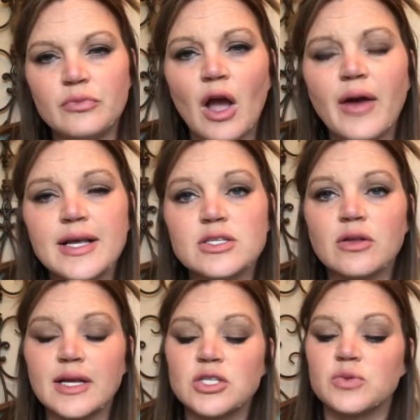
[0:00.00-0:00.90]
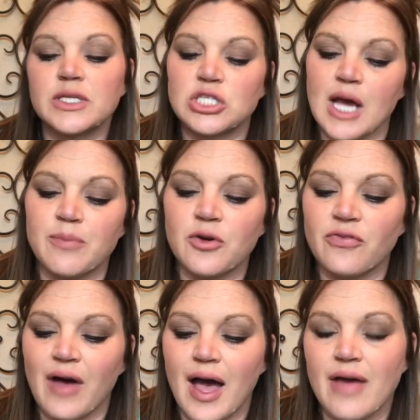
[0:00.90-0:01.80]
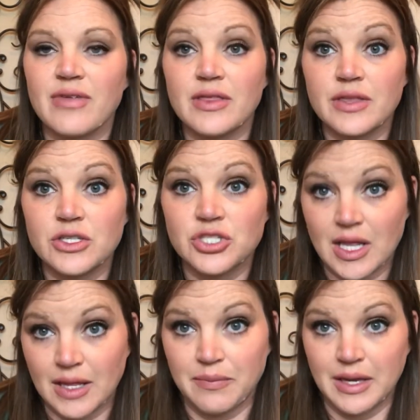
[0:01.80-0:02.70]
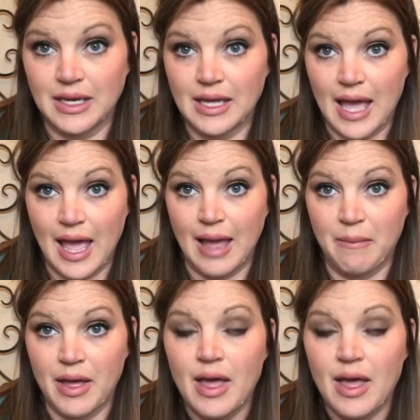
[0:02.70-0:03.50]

All right, so let's read chapter 5, The Jelly Bean Game.